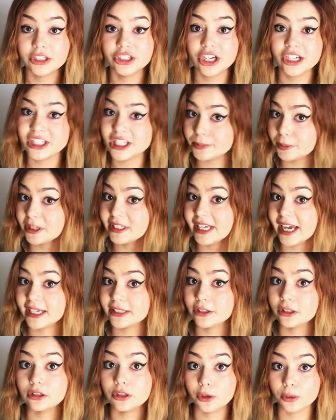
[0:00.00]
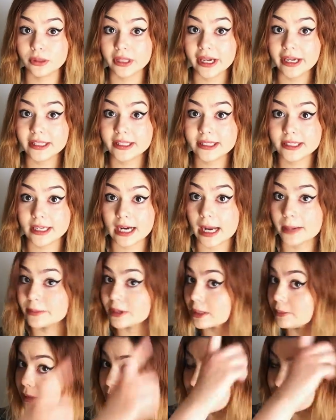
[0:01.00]
Just to protect the lowlights that I'm
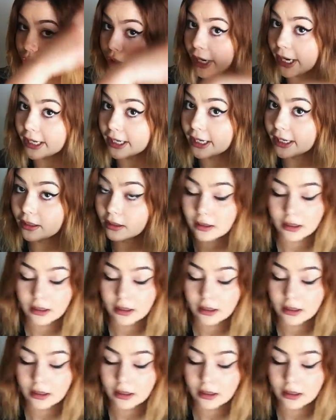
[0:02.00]
gonna be creating.